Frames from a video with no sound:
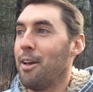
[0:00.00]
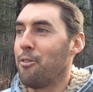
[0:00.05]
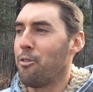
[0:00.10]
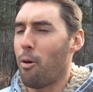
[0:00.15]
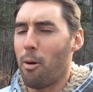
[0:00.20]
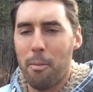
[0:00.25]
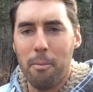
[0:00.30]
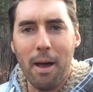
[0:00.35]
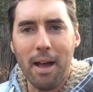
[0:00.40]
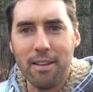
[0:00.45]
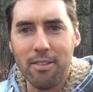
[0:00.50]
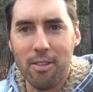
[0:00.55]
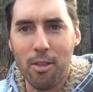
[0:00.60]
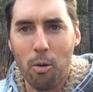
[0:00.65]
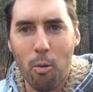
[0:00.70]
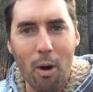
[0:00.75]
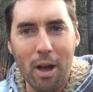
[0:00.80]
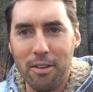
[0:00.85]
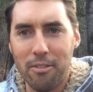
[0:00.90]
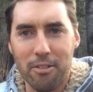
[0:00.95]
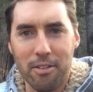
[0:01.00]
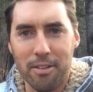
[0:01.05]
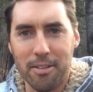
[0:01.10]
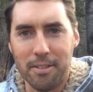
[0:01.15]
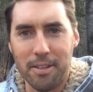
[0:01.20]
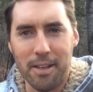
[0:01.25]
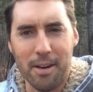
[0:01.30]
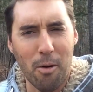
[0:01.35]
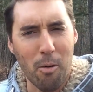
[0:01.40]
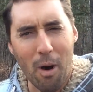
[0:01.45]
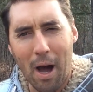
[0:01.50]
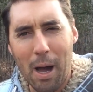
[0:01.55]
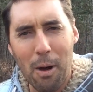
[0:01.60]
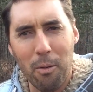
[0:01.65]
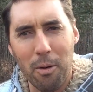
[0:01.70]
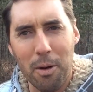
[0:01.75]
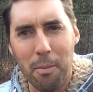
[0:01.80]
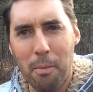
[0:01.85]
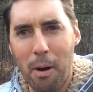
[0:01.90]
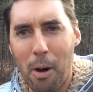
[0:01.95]
So it begs the question, why
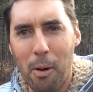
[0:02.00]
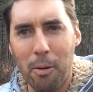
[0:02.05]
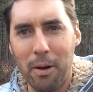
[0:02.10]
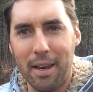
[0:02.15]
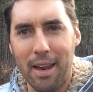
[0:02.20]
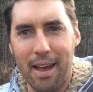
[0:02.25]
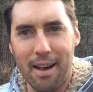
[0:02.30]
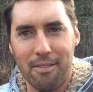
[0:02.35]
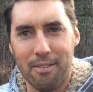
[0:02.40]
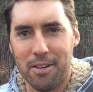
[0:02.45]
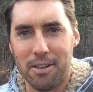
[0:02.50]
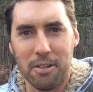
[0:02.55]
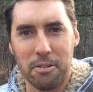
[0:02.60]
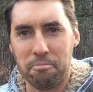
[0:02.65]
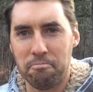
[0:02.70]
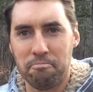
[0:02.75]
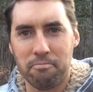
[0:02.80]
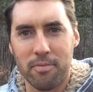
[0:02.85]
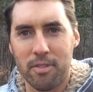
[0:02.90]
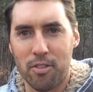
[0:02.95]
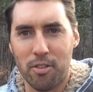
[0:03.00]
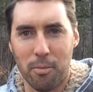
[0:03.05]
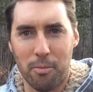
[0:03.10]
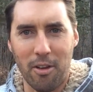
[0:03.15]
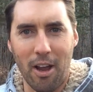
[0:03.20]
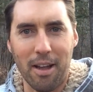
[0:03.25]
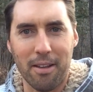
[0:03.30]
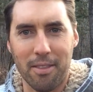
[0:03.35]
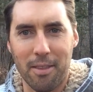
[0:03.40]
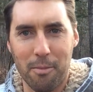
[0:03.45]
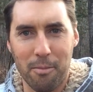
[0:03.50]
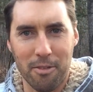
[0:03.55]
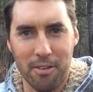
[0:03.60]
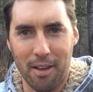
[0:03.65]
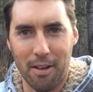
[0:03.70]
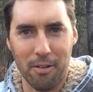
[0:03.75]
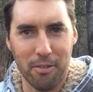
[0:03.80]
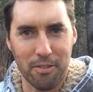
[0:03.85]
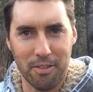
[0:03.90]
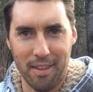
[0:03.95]
would a poet ever subject
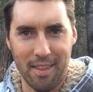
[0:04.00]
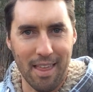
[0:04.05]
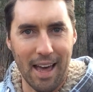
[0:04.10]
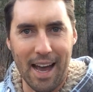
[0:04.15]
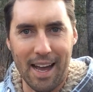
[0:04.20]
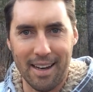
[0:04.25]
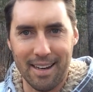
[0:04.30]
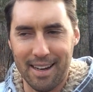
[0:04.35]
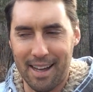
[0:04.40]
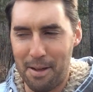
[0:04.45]
themselves to that?